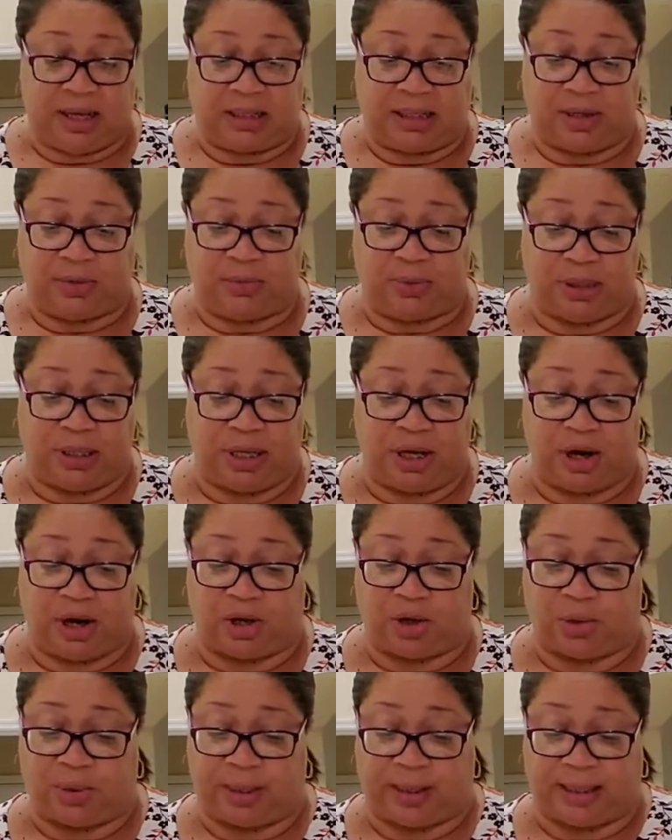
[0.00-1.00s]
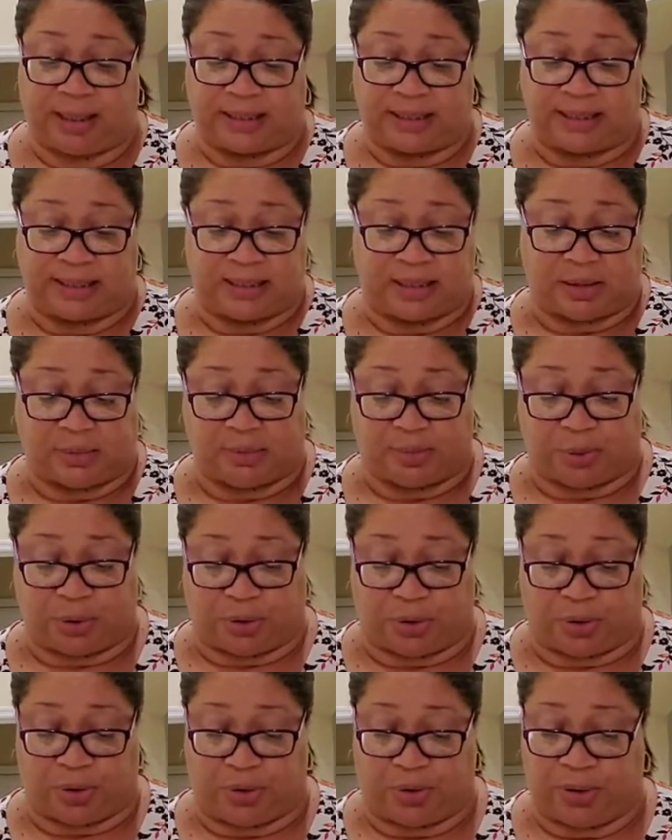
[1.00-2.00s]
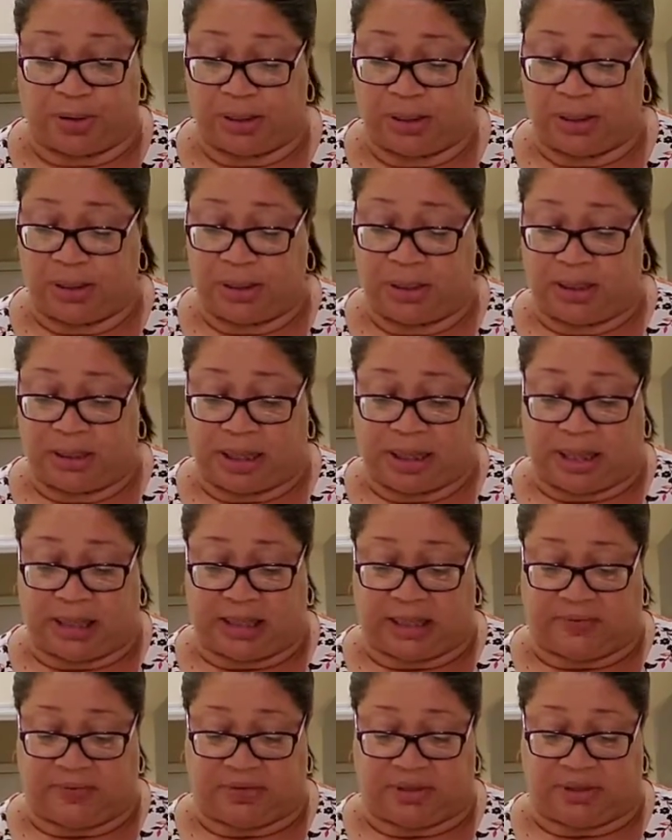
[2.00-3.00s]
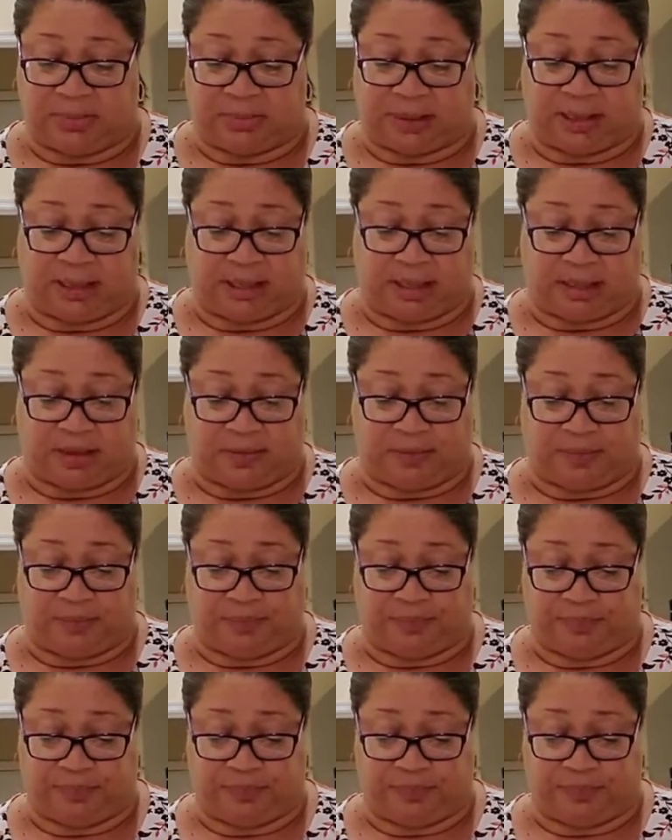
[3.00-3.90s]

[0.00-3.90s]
they really are quick and simple. I love to make them